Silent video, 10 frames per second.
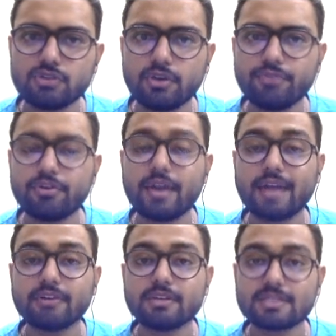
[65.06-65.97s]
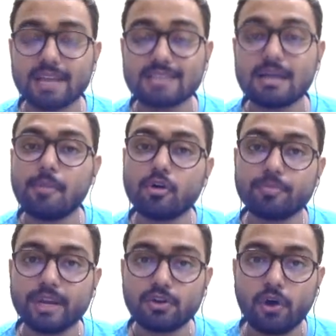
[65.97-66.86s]
if you'd like to discuss
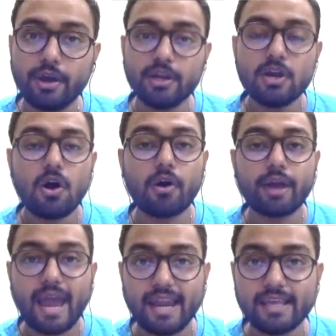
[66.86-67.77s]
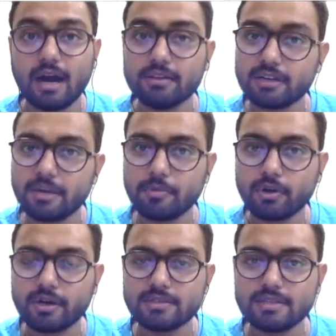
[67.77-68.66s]
about Bitcoin or any other
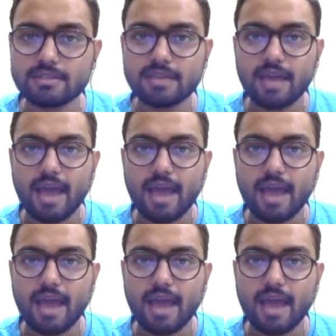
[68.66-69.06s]
cryptocurrencies,